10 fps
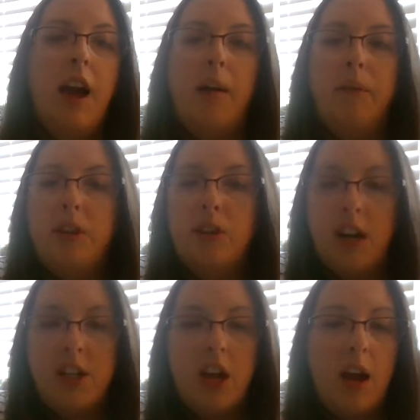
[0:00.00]
I'm going to try
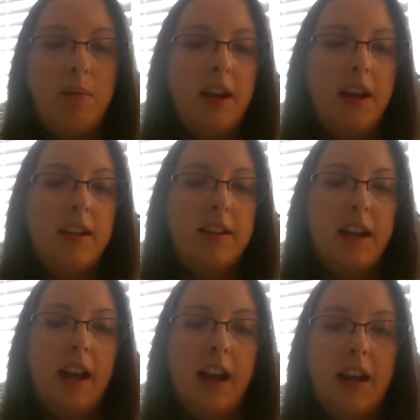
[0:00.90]
to chime in as I
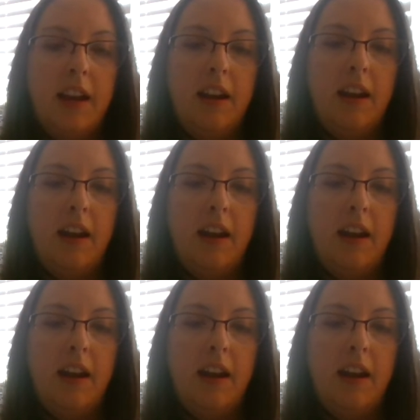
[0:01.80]
can.